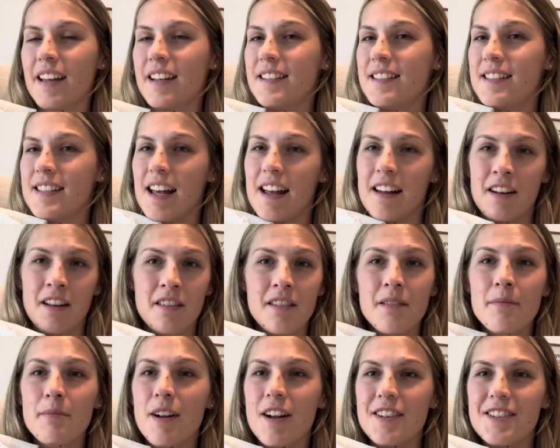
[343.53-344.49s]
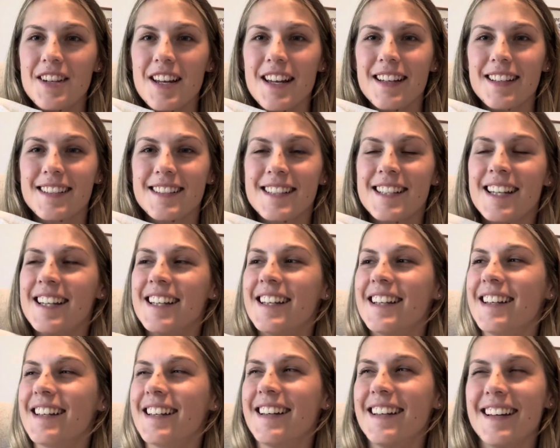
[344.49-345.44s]
10 other projects.
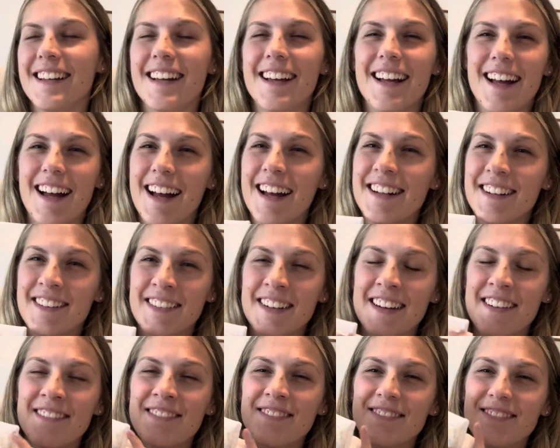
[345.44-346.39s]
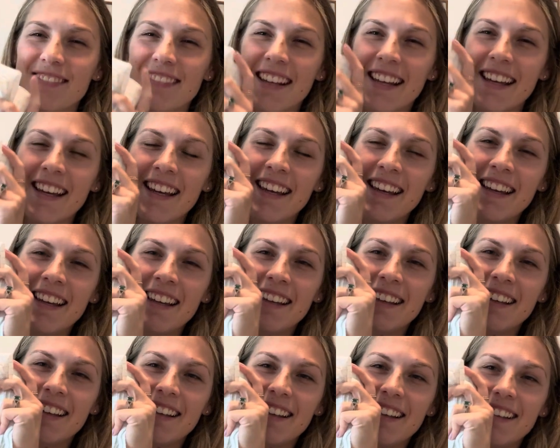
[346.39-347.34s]
I don't know.
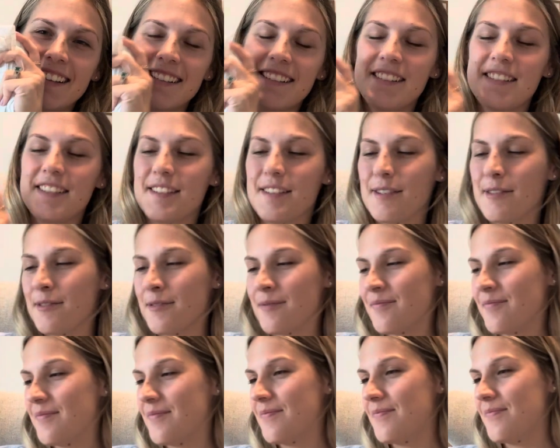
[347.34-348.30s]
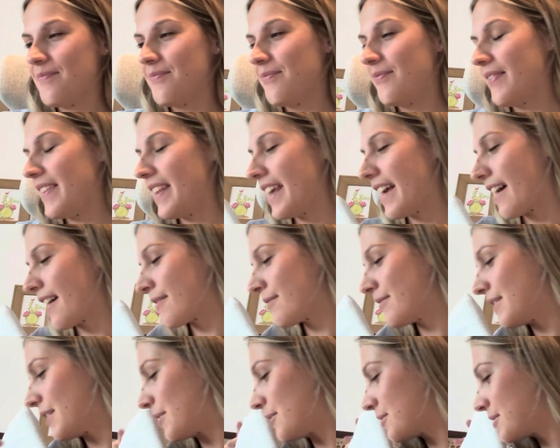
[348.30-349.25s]
So yeah,
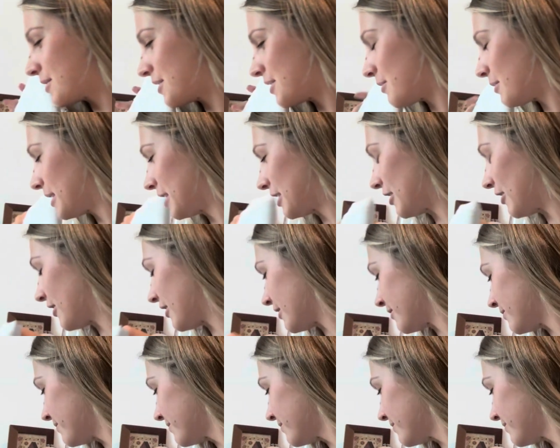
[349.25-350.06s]
those two are gone.